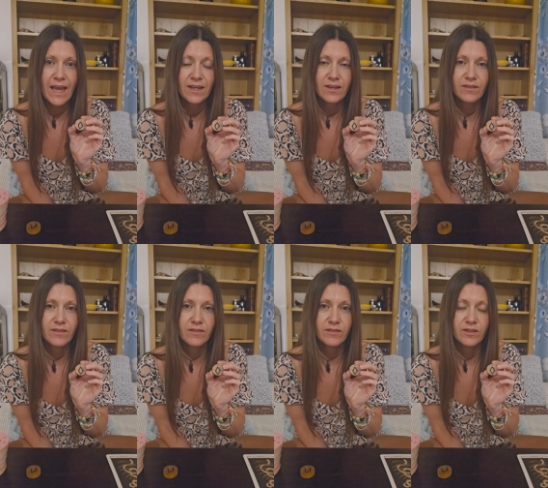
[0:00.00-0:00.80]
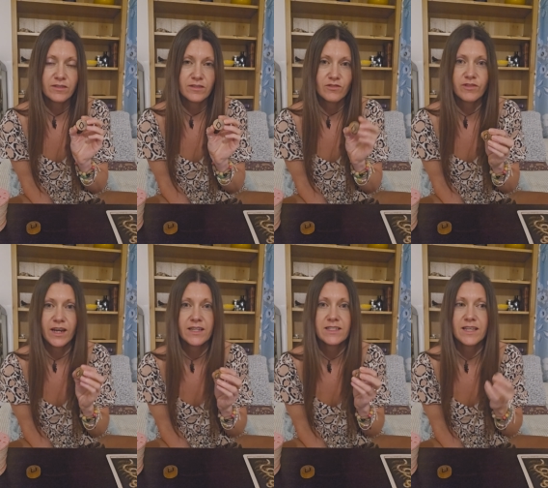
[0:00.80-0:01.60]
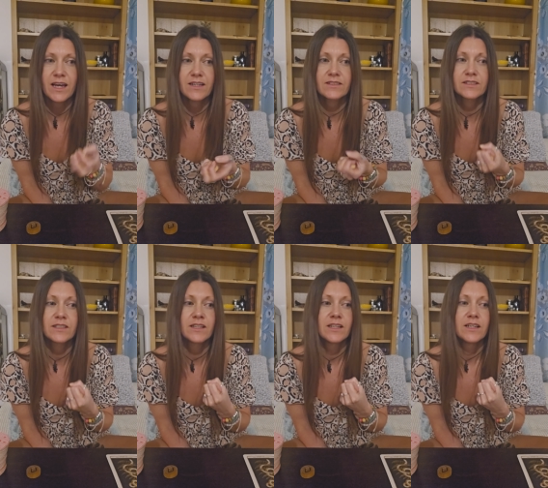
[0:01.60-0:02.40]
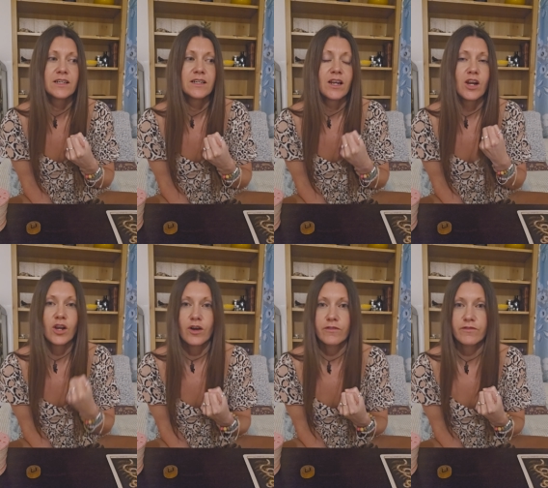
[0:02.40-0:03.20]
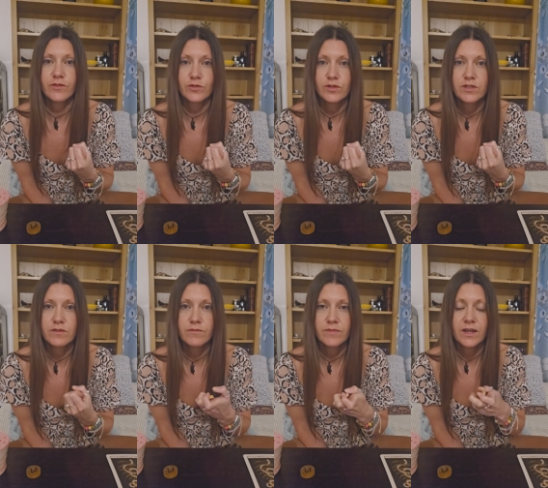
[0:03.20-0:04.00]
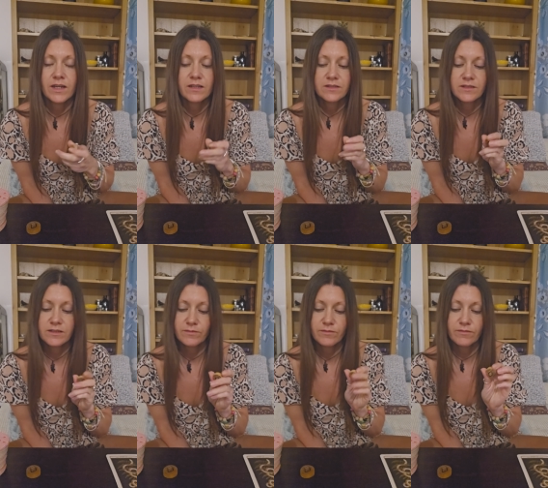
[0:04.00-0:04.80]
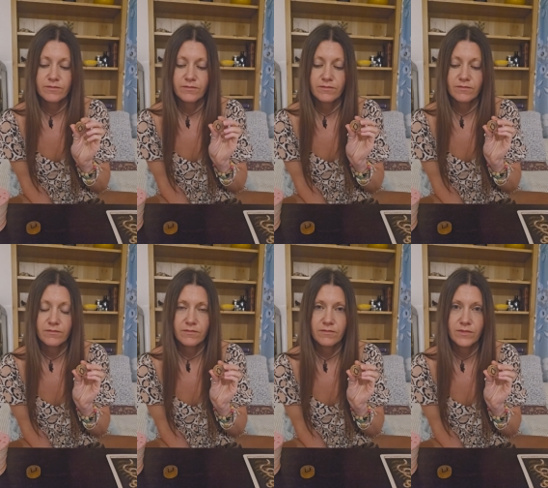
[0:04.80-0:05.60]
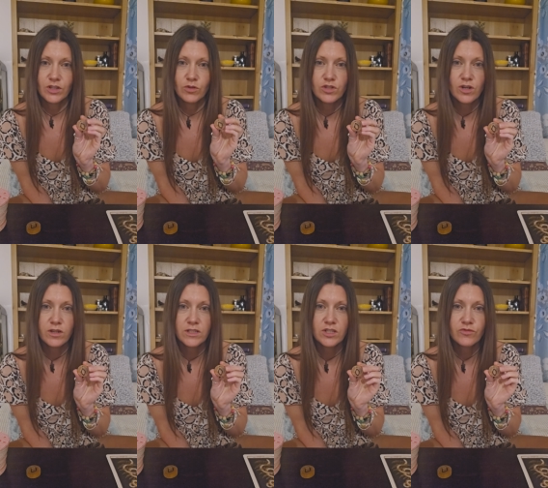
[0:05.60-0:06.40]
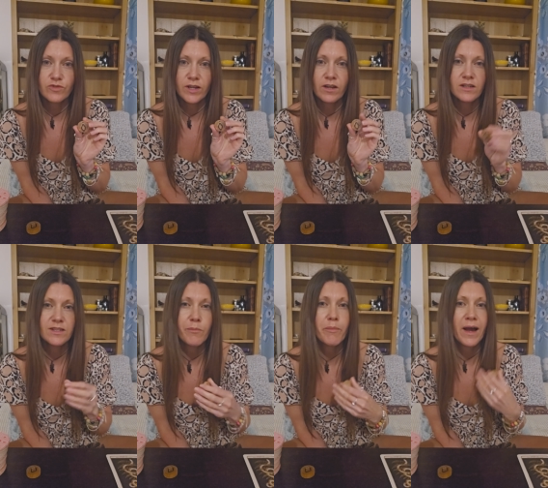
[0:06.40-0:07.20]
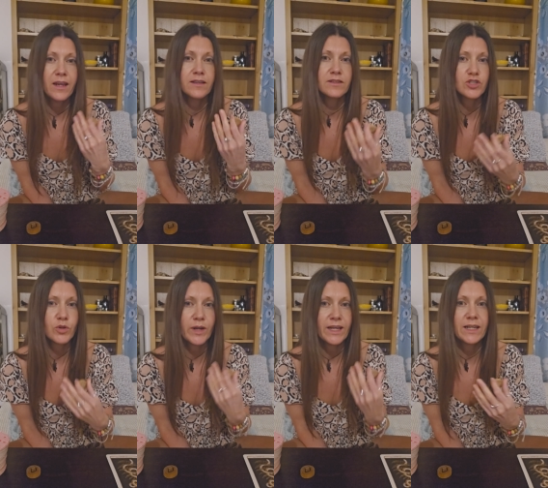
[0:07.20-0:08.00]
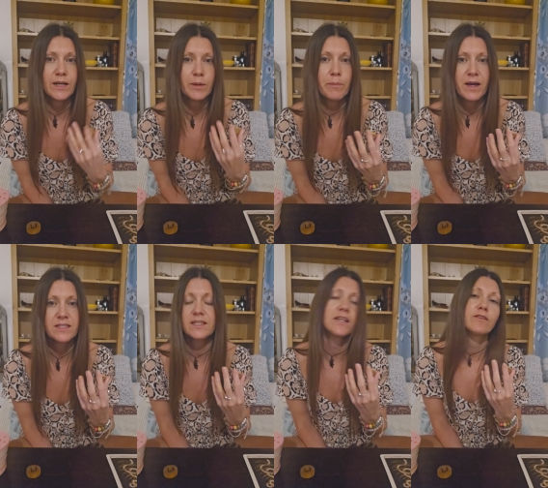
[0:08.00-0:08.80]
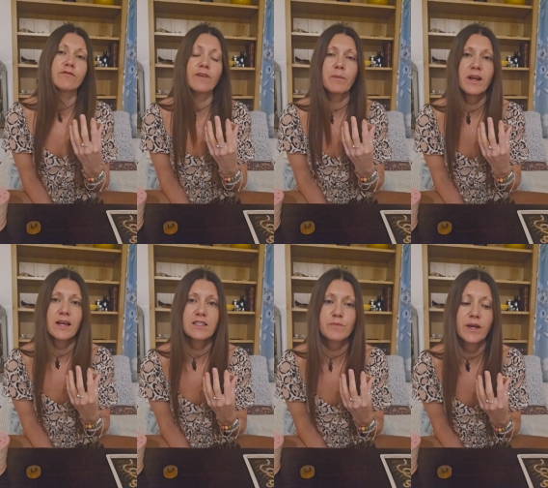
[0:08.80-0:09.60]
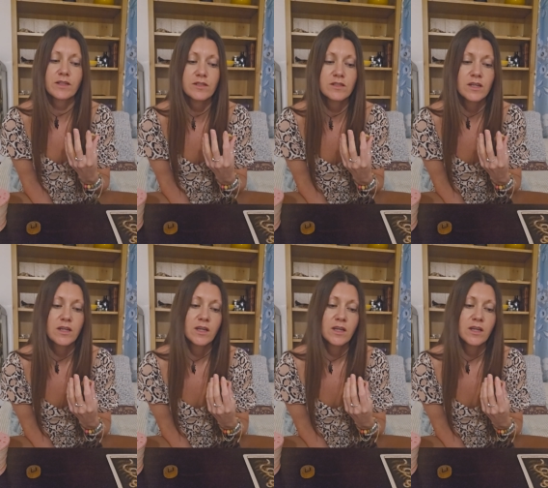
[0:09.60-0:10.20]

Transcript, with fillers: egg that creates that life force. And you're starting to realize and balance your inner masculine and feminine aspects.